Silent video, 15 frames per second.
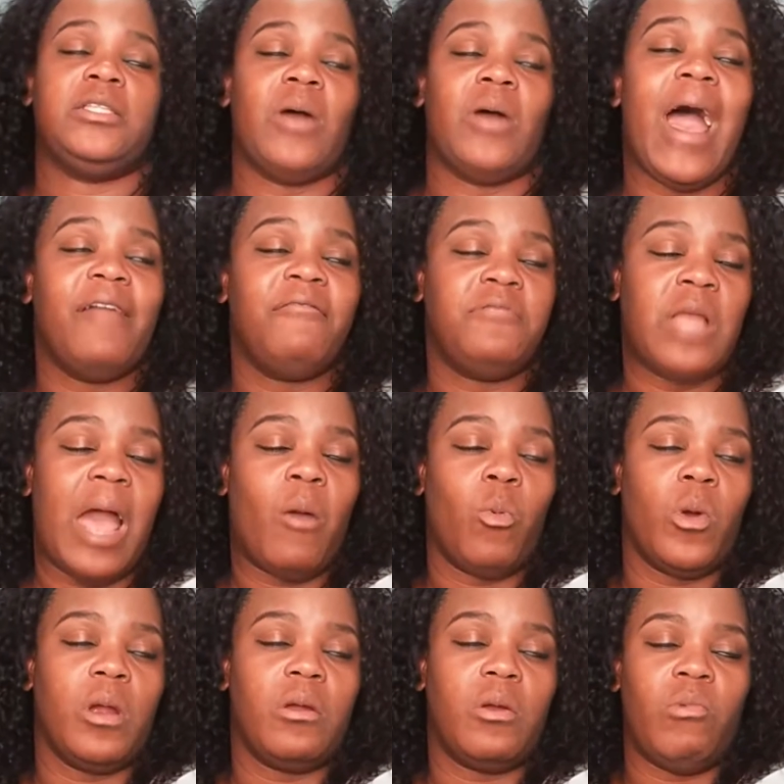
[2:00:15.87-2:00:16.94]
So I
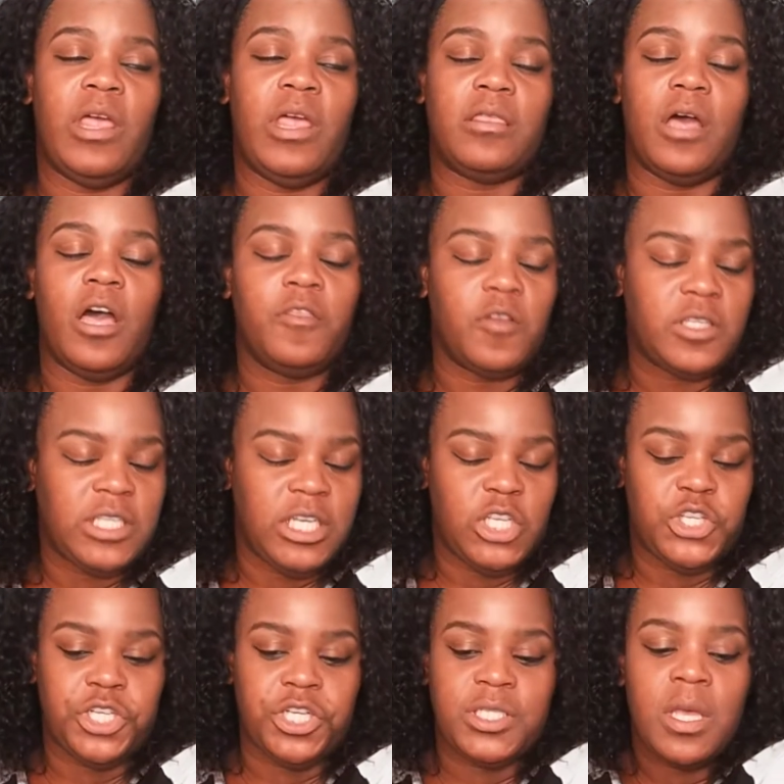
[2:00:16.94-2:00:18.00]
work with other
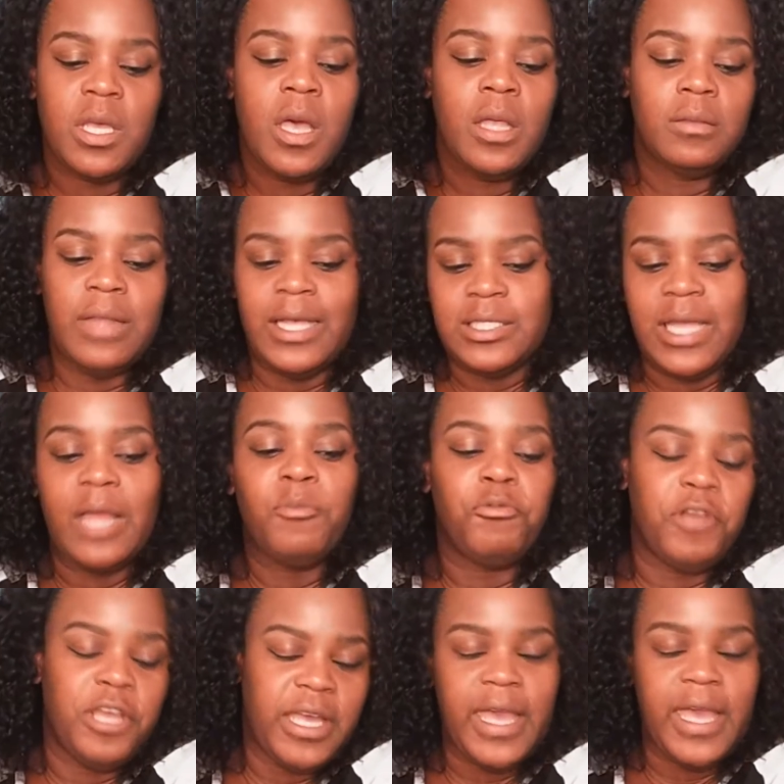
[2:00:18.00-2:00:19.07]
teachers that's like
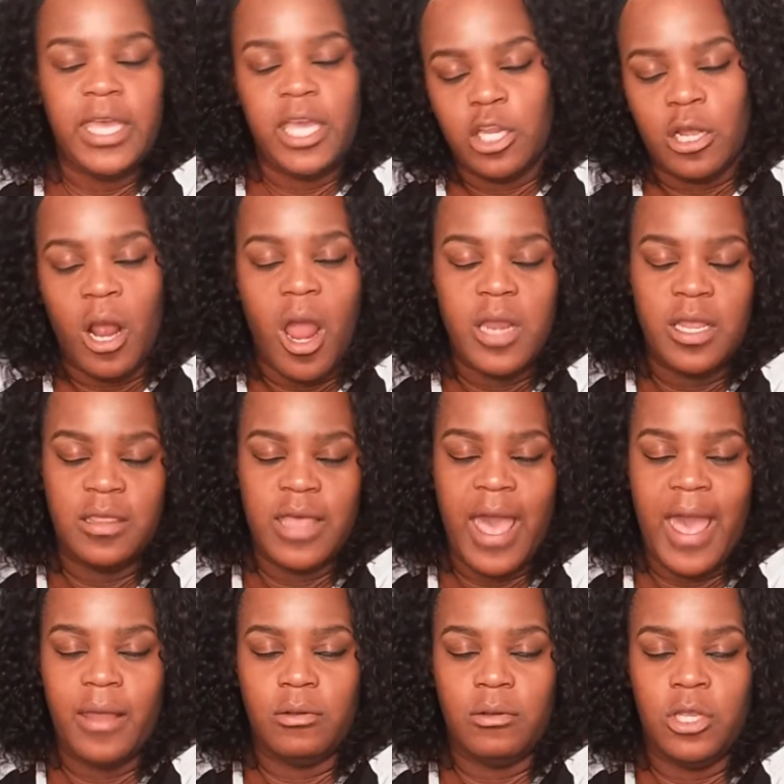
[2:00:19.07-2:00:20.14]
pre-K, kindergarten, that,